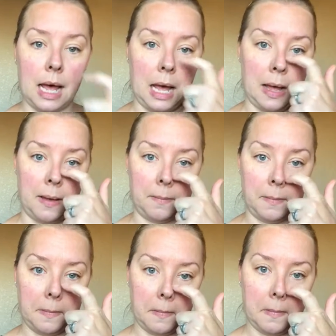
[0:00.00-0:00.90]

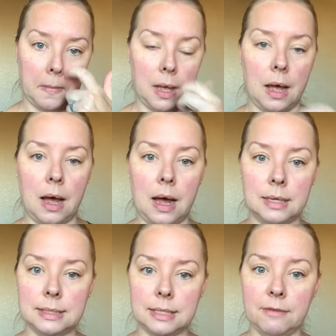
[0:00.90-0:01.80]

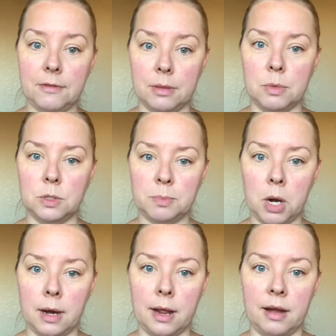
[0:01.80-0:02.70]
Honestly, for the most
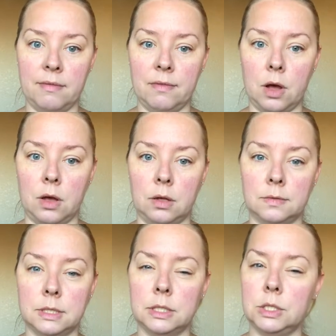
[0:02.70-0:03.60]
part, it
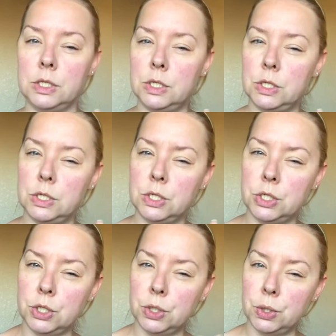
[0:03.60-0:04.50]
involves
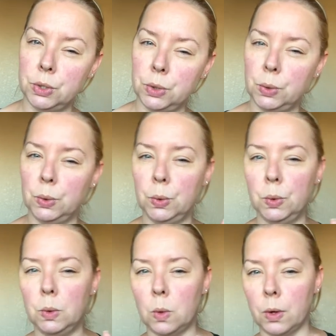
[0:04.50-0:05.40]

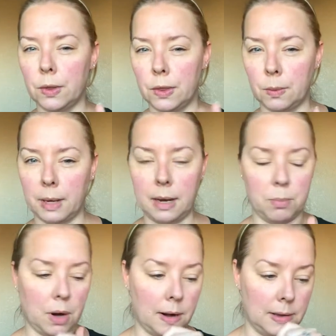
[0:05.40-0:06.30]
2 or 3
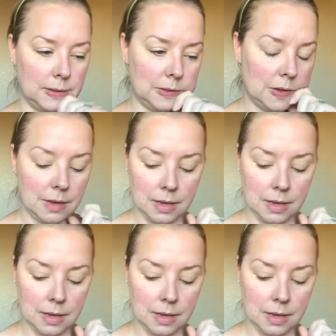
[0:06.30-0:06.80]
products.